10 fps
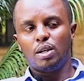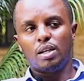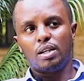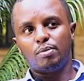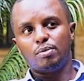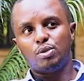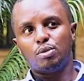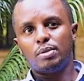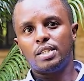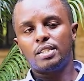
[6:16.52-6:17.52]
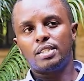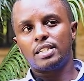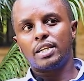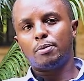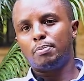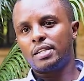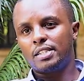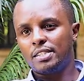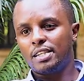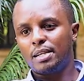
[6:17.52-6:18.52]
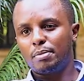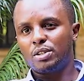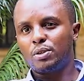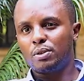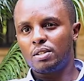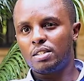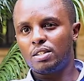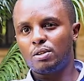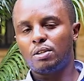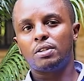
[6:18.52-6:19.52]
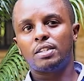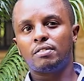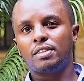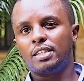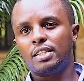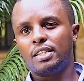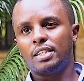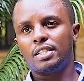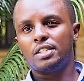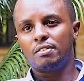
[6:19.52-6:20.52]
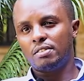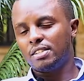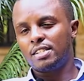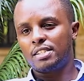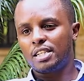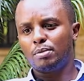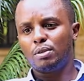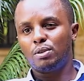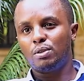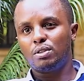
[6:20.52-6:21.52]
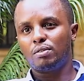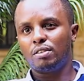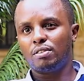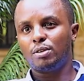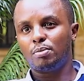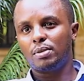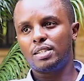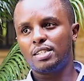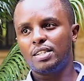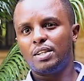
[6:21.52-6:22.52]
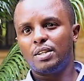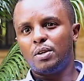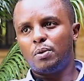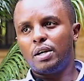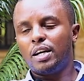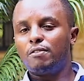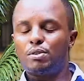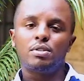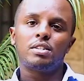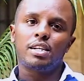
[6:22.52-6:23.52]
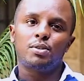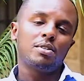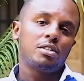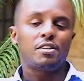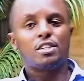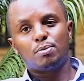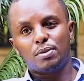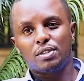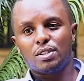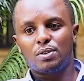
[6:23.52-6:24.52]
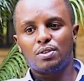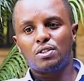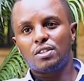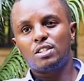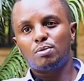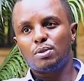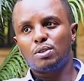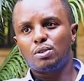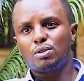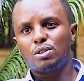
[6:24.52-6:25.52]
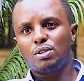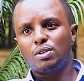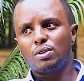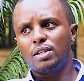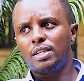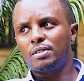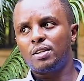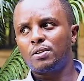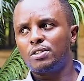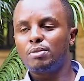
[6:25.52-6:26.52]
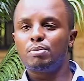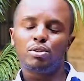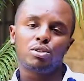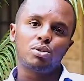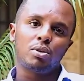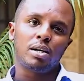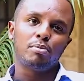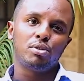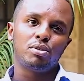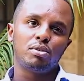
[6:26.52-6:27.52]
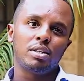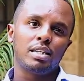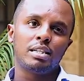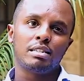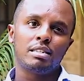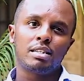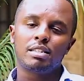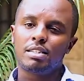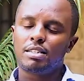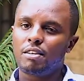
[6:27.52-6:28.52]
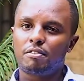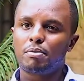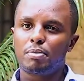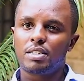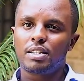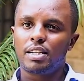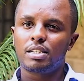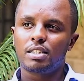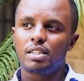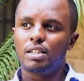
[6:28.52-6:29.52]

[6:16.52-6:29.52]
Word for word: um, to meet our Paris climate goals or even the, achieve the sustainable goals of development, we have to start with transport because transport co uh, contributes to up to at least 67%